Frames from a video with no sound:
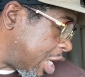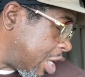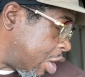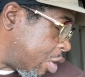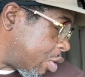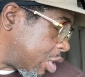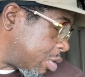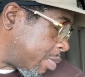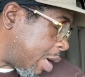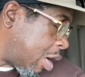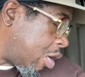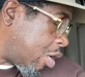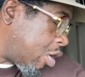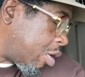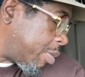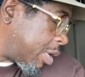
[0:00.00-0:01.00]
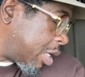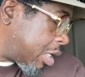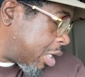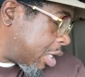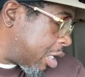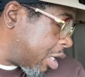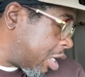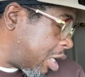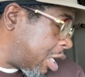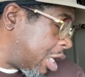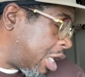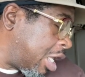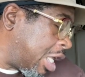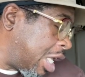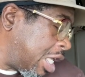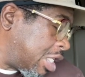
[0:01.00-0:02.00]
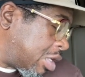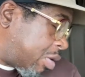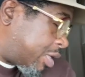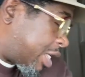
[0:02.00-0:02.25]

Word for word: noticed my arm and he's on